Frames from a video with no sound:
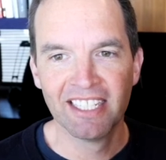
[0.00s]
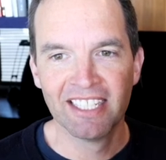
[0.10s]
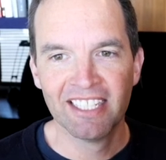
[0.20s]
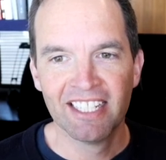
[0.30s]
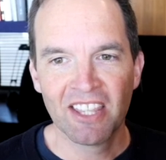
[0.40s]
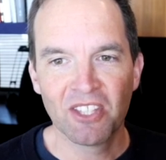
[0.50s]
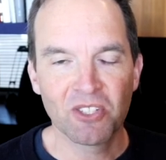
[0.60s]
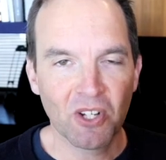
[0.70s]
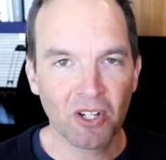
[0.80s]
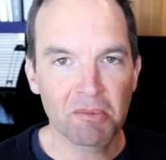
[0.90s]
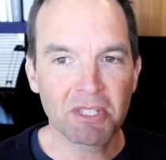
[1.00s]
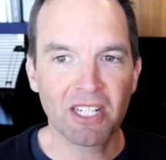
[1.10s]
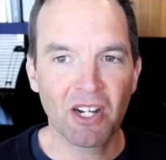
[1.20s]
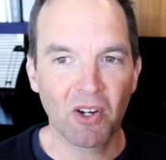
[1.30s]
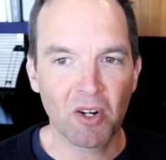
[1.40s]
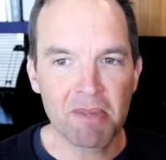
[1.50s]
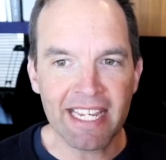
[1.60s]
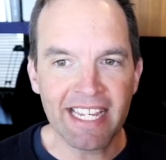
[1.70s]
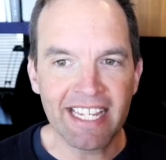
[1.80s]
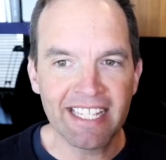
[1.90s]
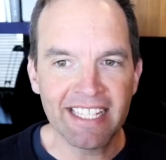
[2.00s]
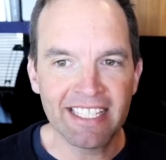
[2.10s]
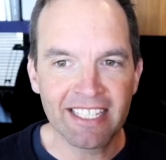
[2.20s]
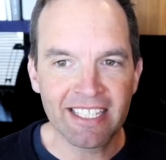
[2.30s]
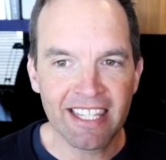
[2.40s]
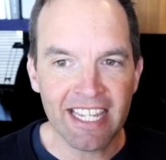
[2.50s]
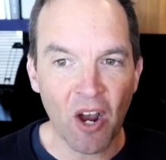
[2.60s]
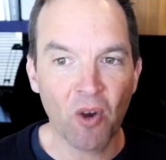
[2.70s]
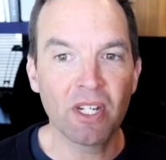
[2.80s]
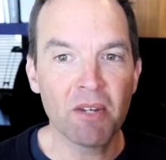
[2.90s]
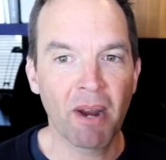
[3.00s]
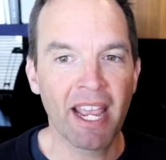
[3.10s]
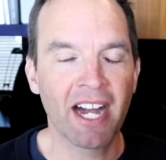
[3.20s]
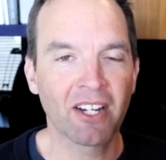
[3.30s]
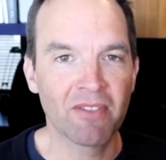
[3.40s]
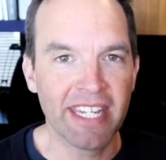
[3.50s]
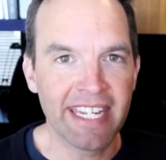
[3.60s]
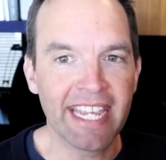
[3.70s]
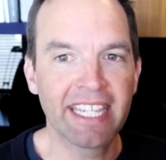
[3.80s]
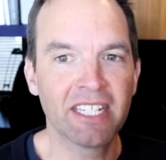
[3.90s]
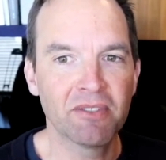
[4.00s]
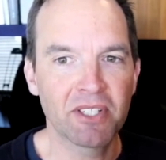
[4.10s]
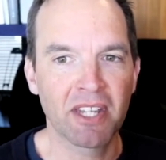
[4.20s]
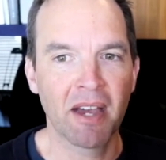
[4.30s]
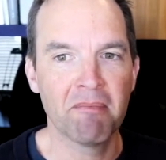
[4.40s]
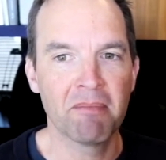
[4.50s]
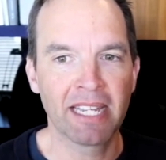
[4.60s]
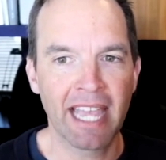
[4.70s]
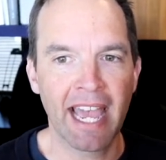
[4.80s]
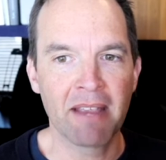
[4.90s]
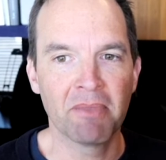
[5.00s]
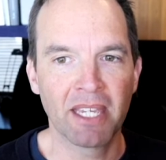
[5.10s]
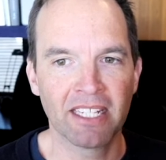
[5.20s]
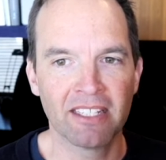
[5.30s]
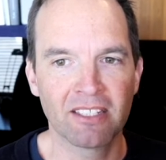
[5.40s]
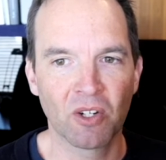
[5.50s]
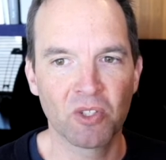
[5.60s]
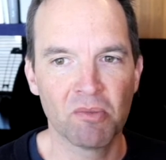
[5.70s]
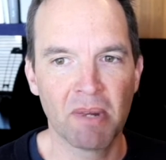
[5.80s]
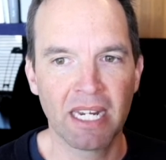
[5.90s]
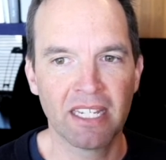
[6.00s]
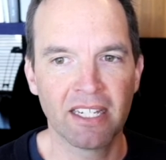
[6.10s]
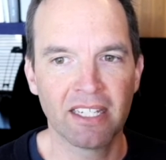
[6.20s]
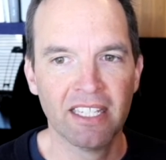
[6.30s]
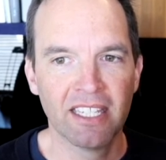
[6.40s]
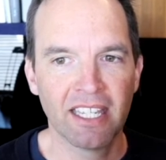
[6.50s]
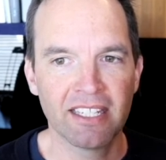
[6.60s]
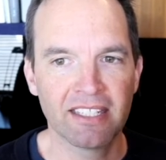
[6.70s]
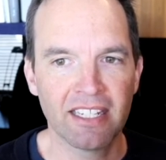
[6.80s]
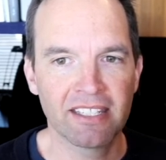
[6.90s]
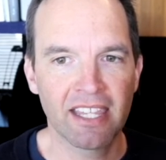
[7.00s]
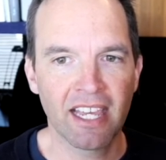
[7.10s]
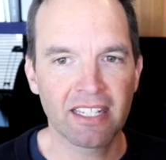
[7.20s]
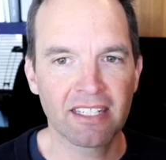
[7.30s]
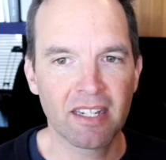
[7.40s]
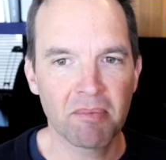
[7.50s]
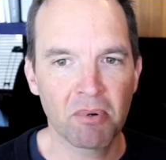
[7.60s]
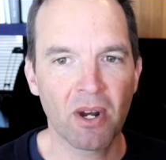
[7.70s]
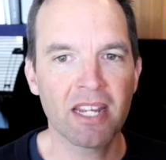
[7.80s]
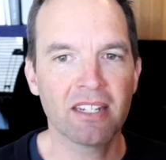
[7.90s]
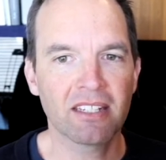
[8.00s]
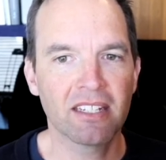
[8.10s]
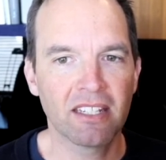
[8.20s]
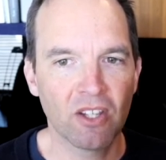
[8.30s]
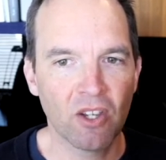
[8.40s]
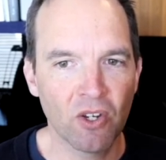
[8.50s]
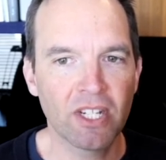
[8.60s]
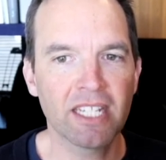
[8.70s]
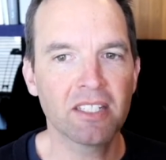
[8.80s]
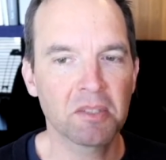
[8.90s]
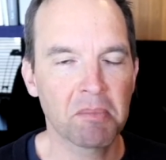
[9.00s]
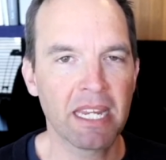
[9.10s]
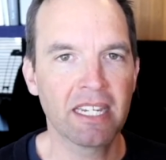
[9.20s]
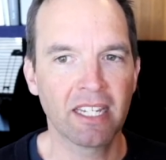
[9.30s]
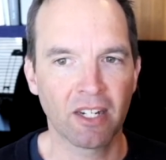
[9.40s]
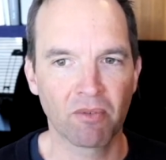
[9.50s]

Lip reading: the pseudonymous economy is the only way out of the negative-sum game that is social media. He says that separate earning, speaking, and real